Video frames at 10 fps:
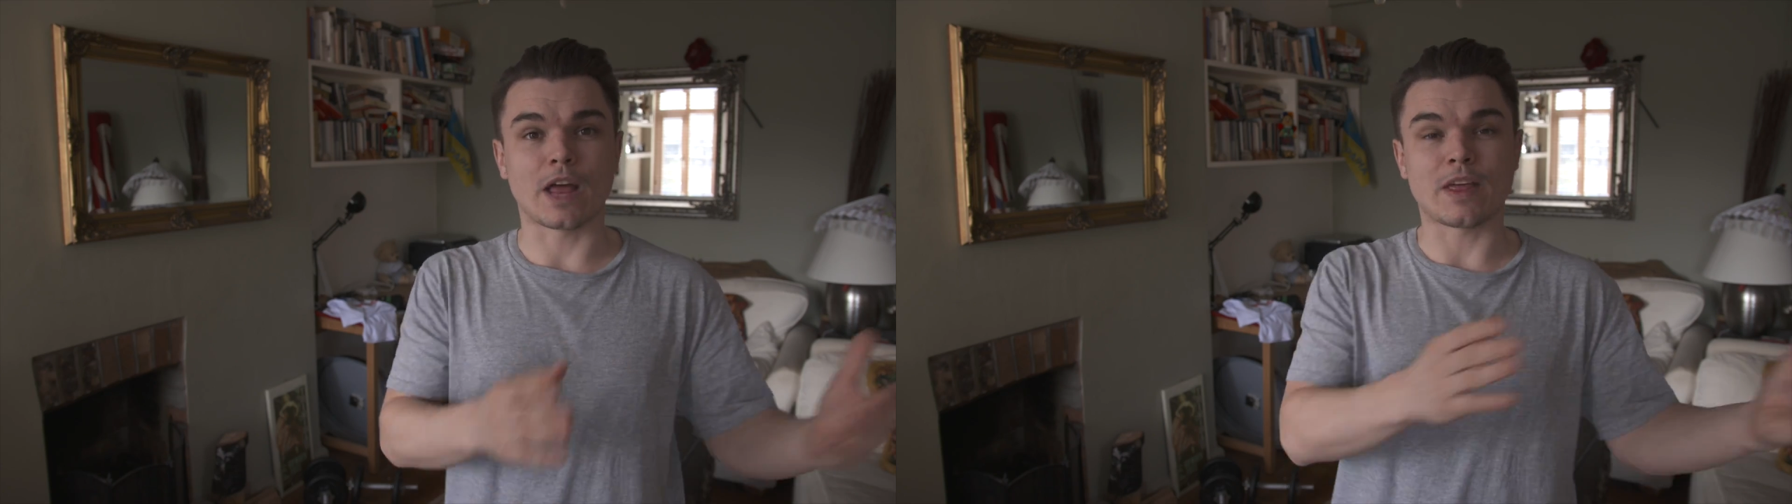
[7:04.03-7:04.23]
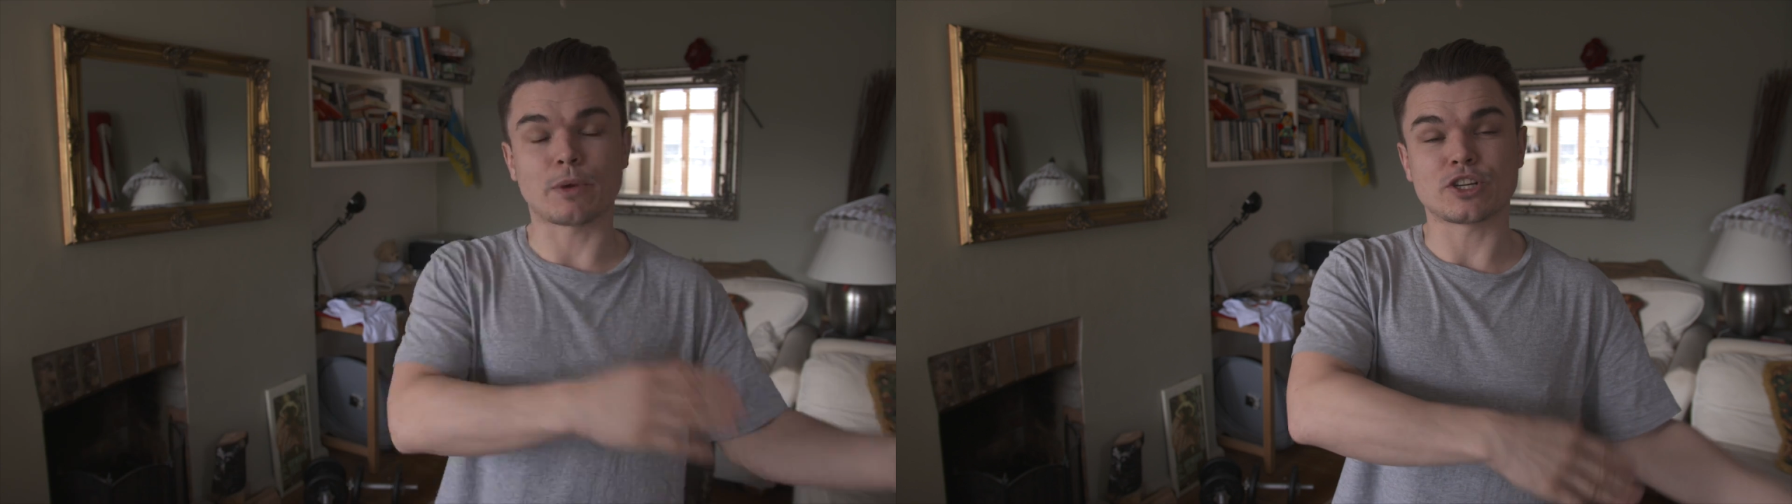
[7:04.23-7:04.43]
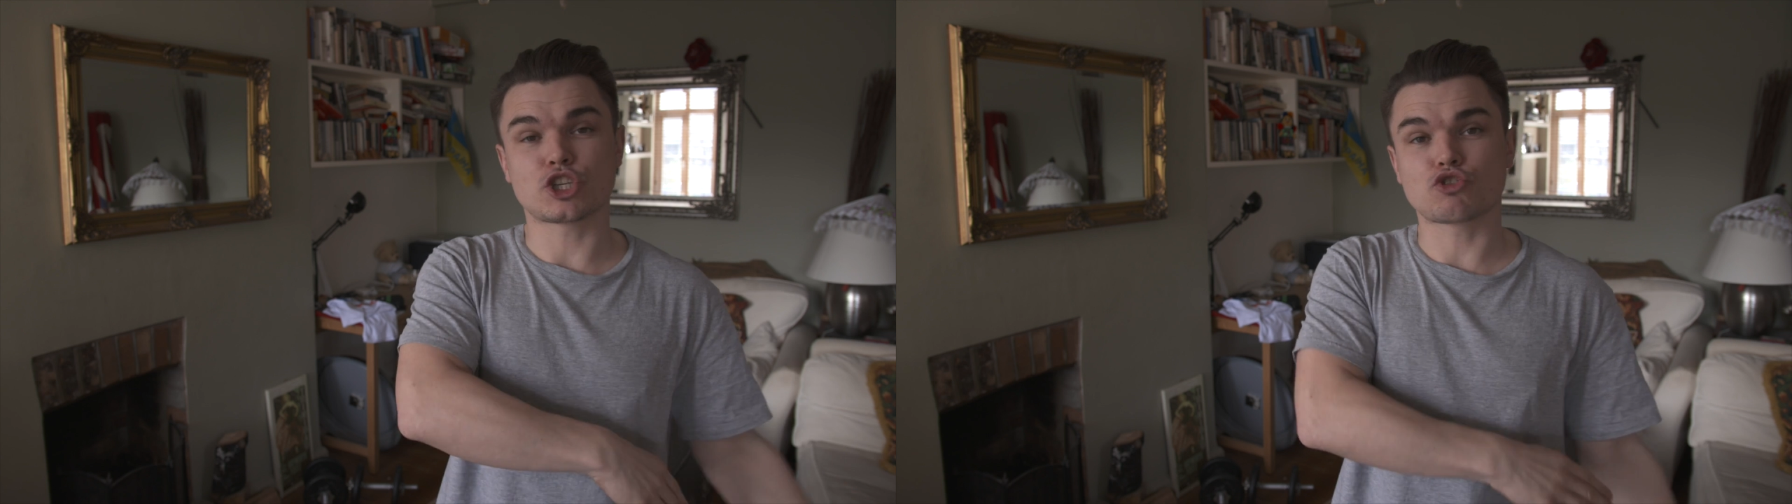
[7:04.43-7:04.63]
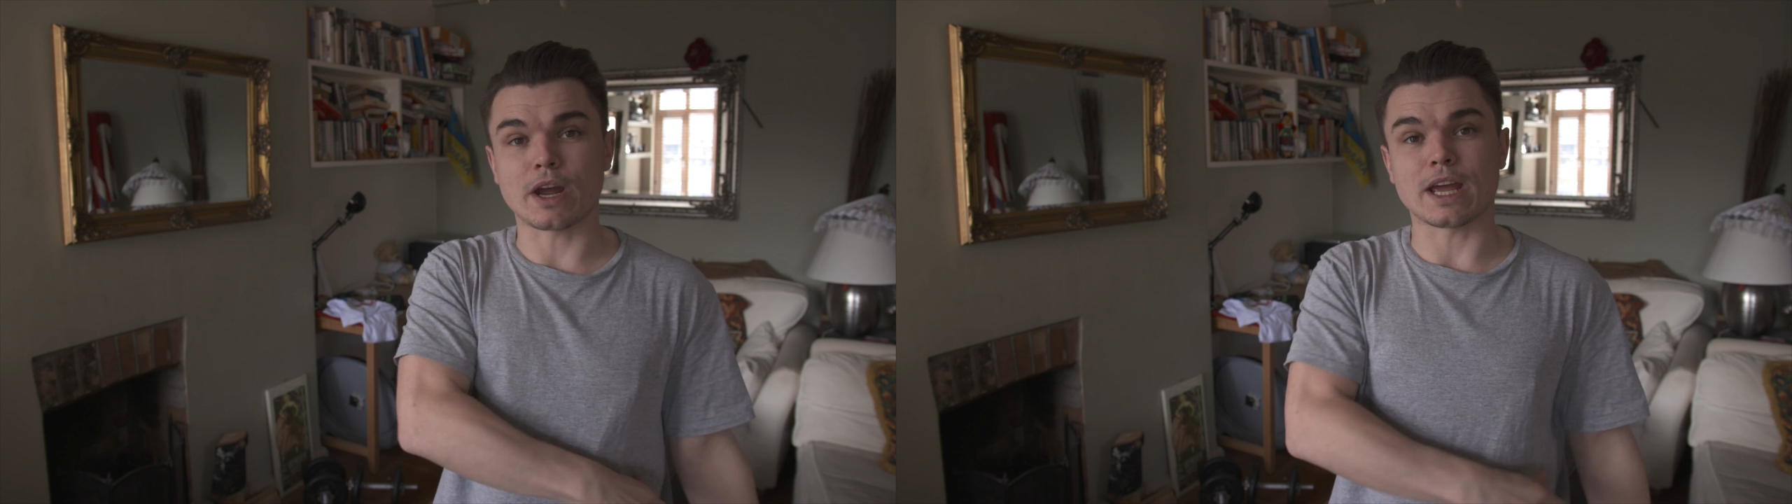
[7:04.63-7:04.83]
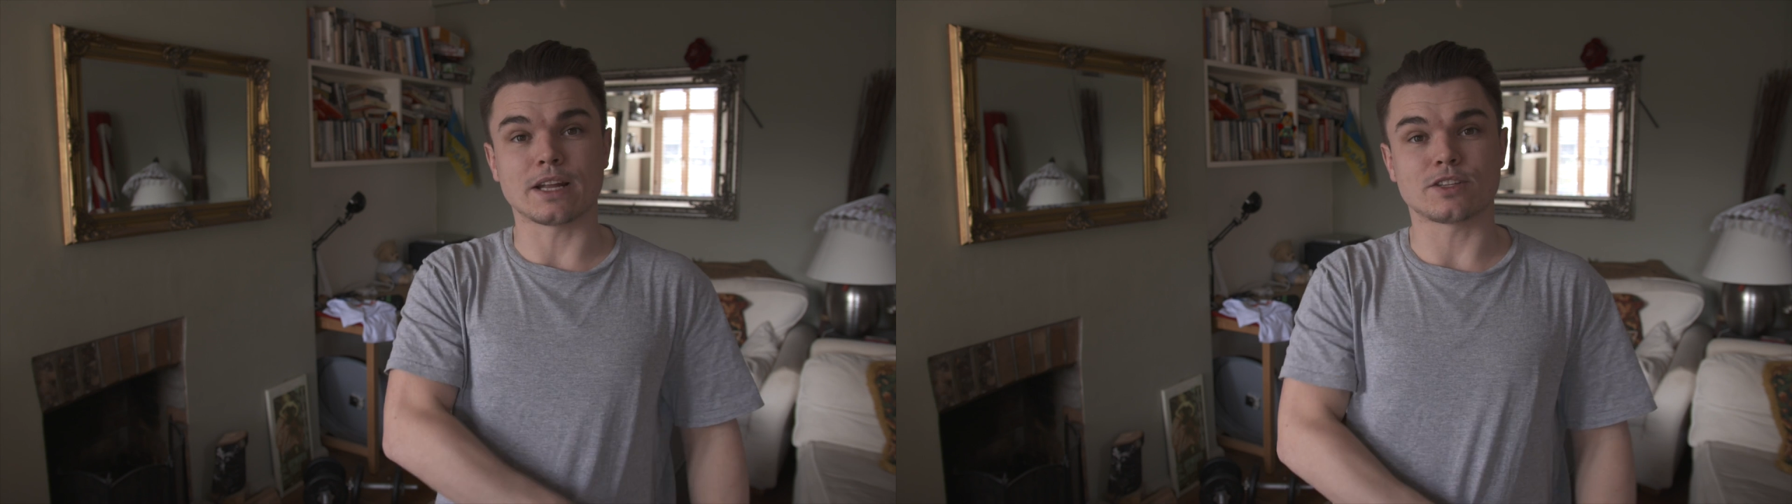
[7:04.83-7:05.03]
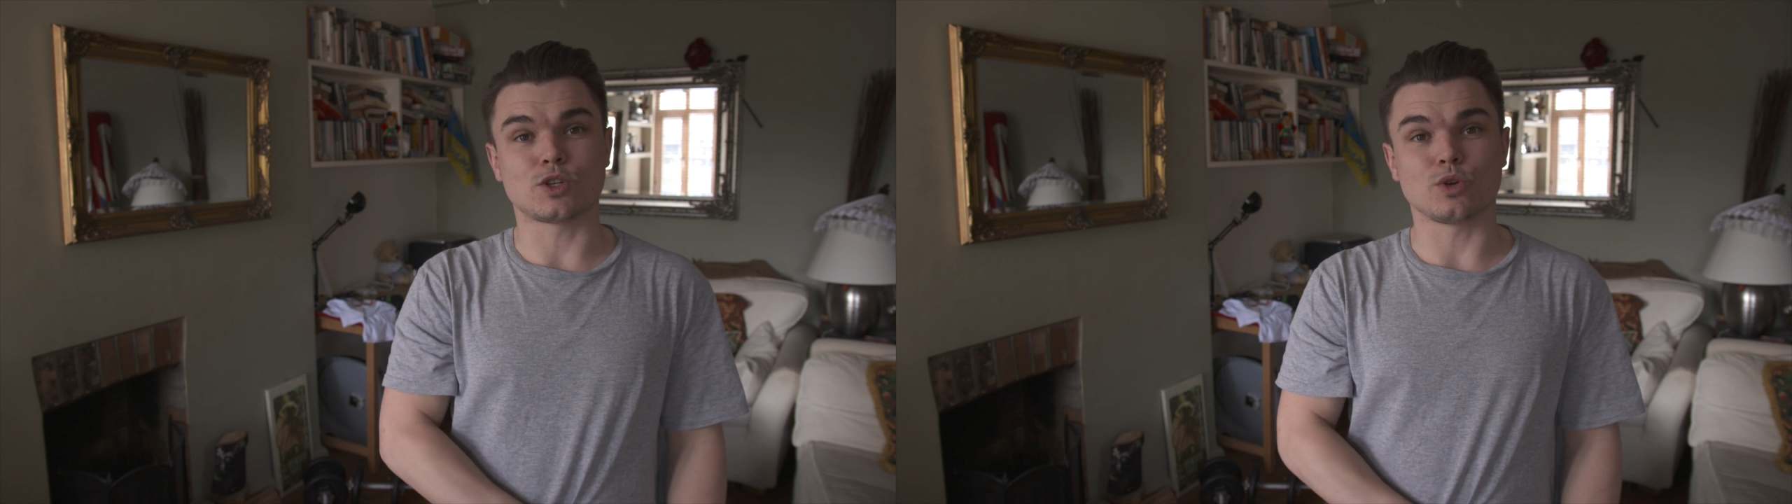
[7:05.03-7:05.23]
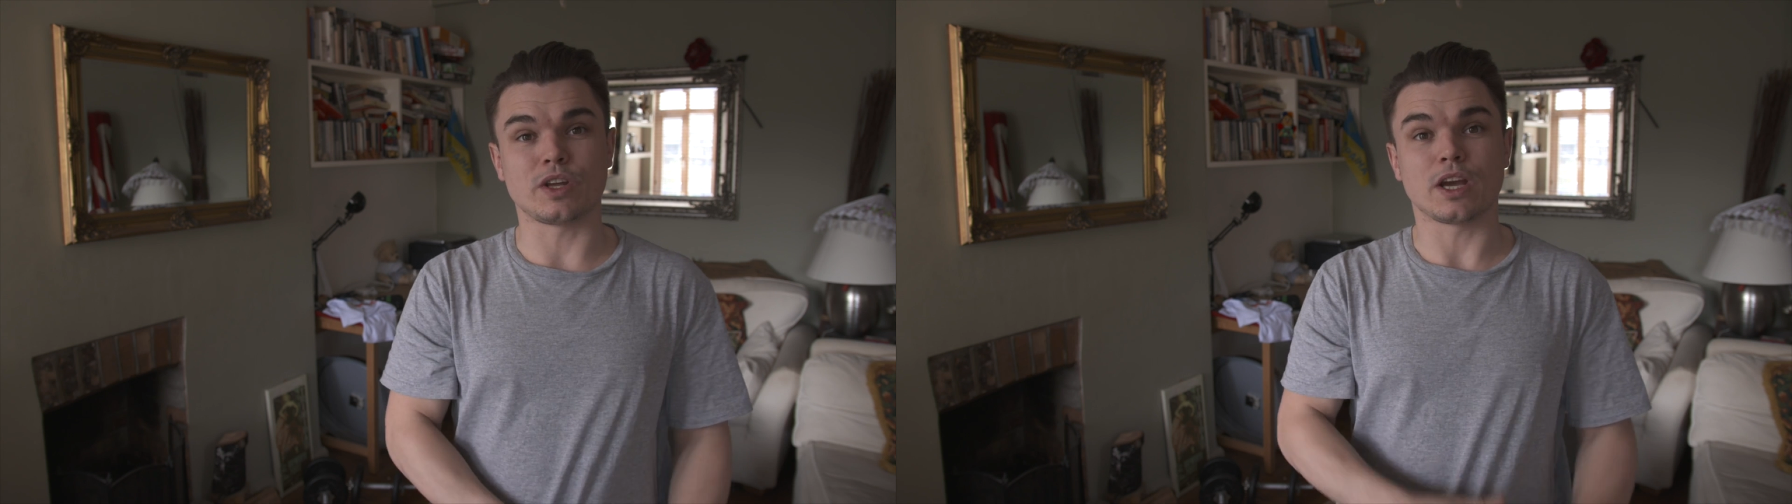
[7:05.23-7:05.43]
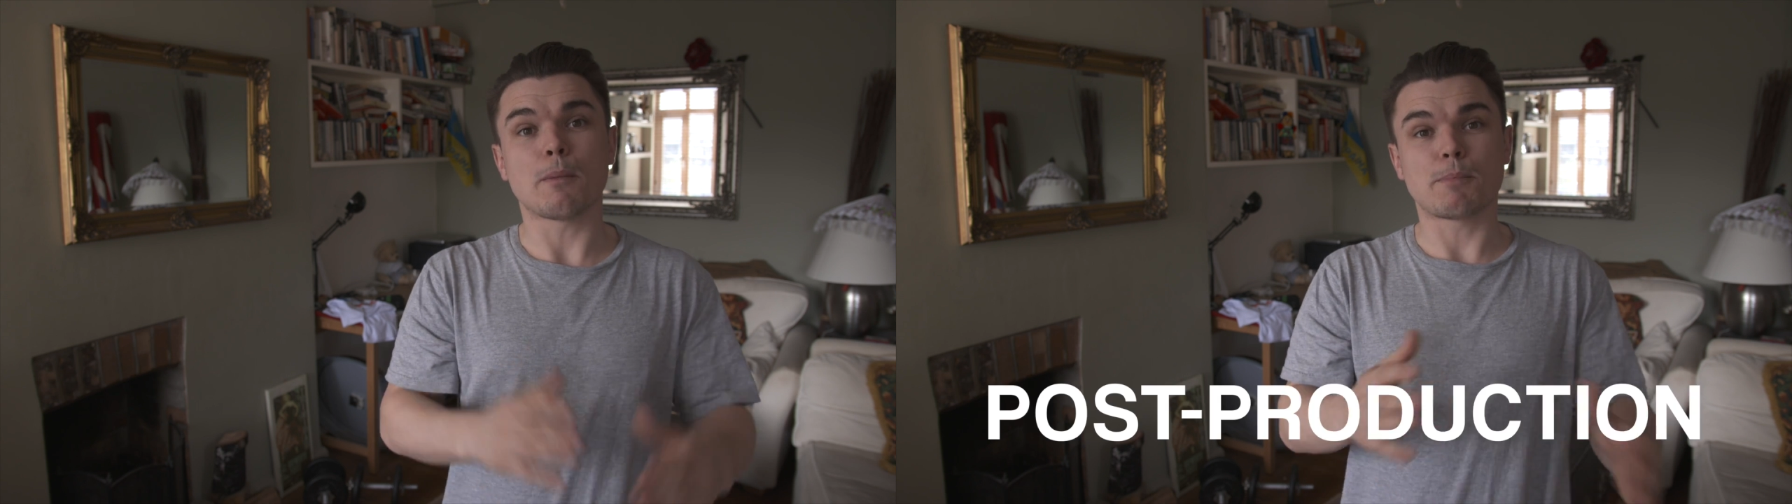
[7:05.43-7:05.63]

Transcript: I then went straight into the